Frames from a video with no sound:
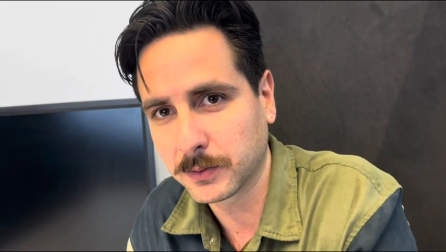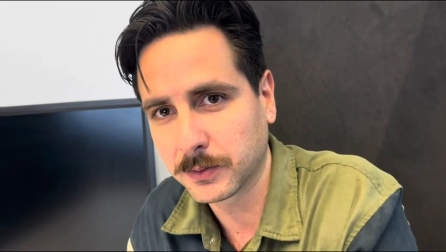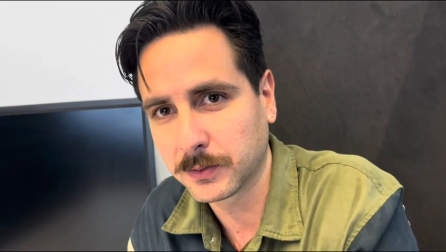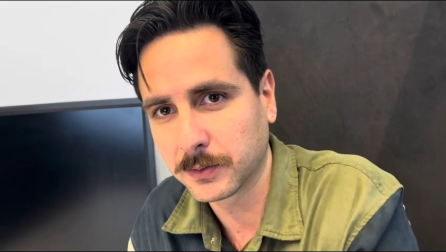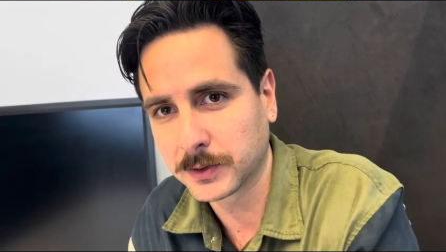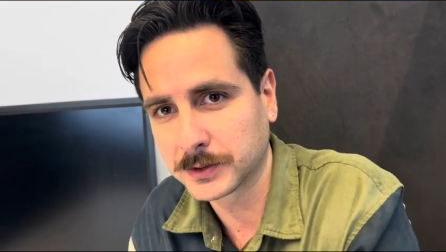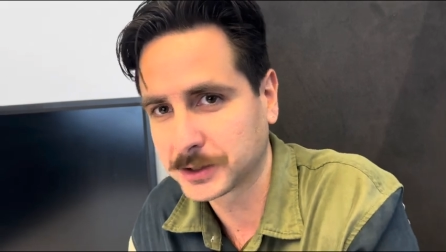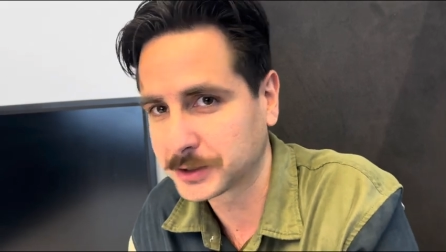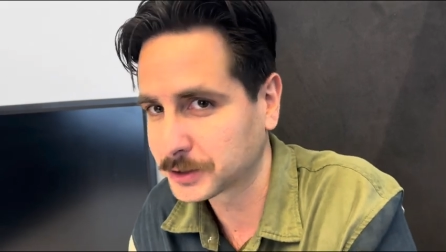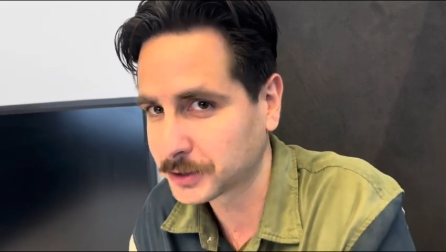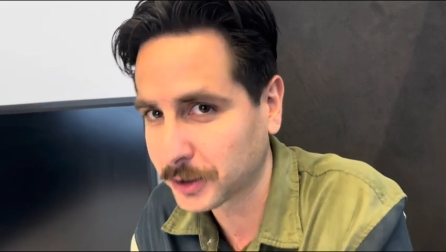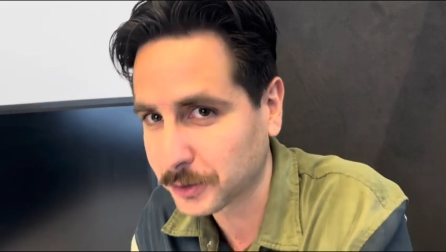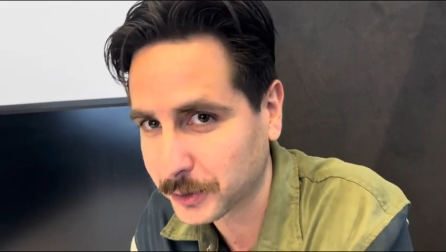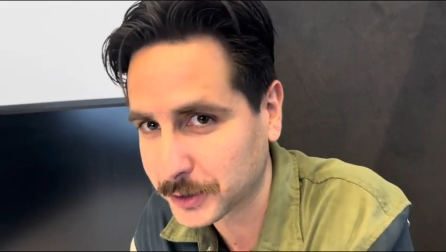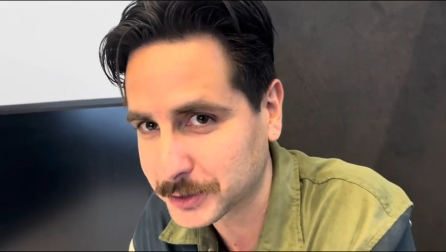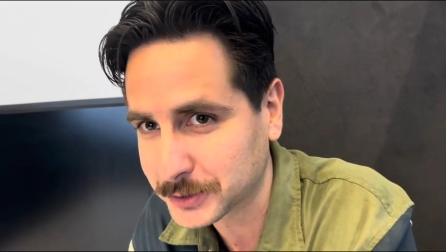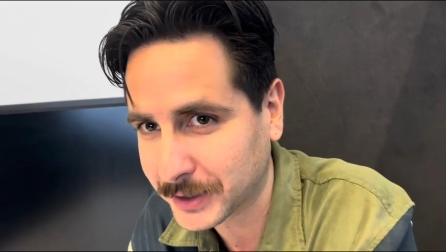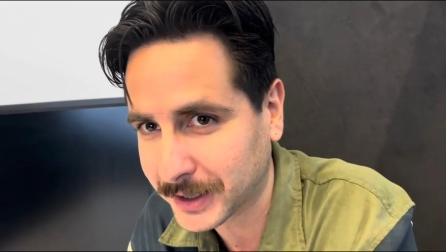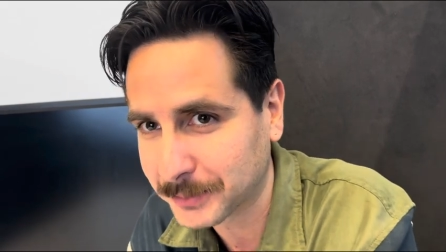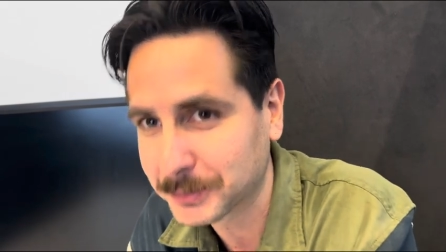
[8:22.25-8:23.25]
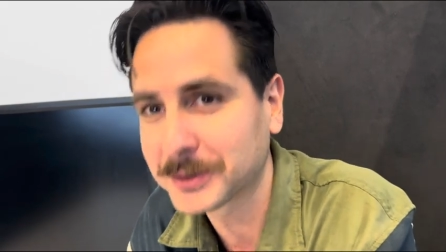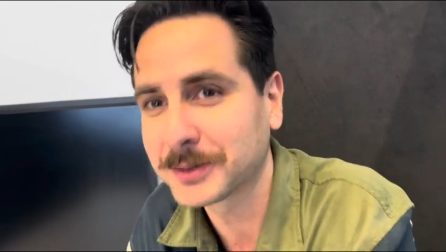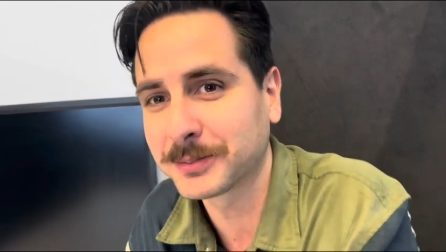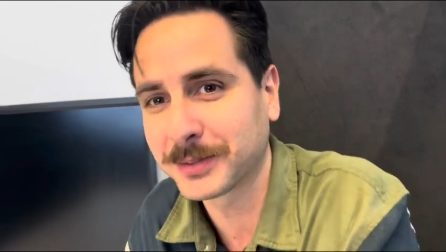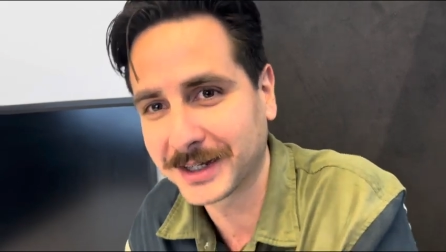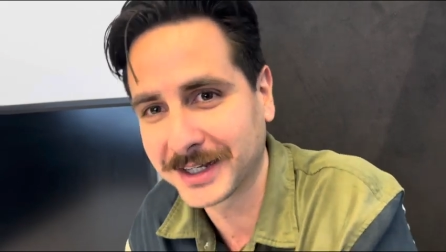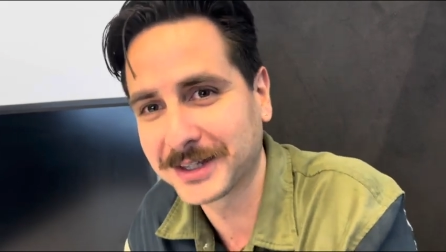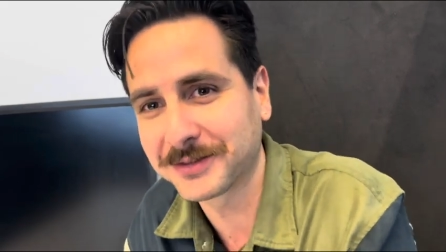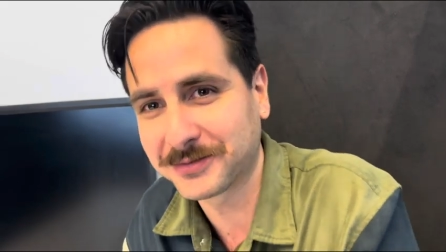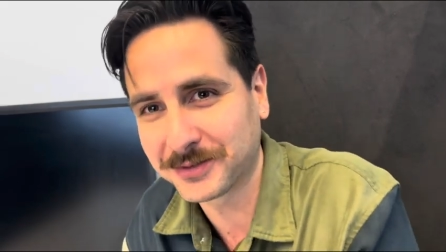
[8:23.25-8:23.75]
which is not going to happen,
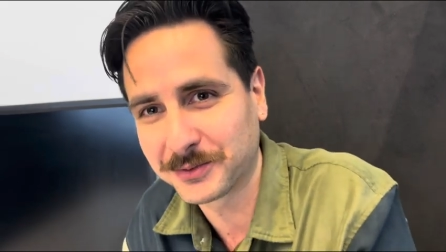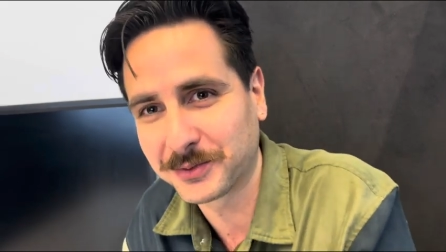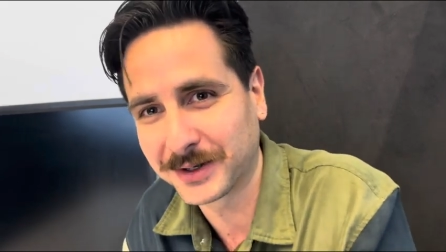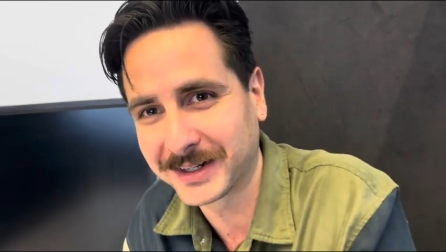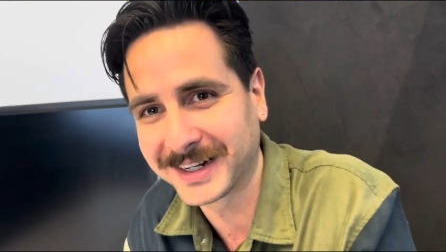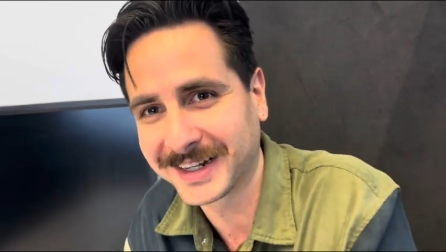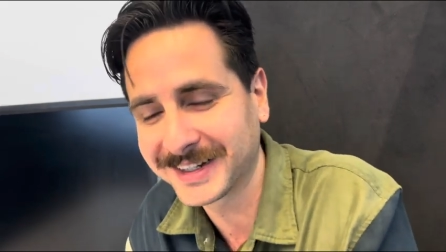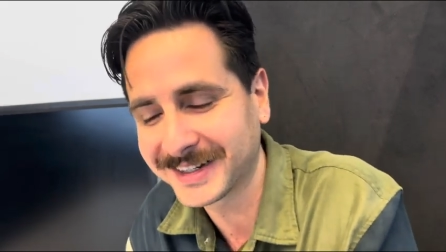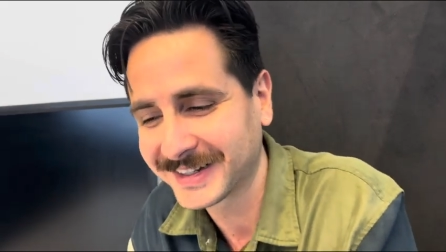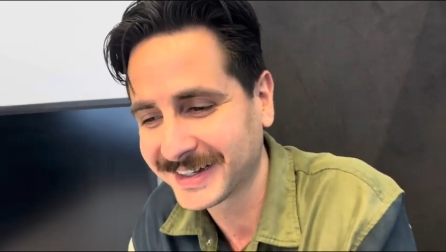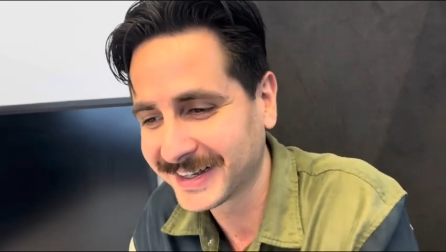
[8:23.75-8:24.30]
but if we win it,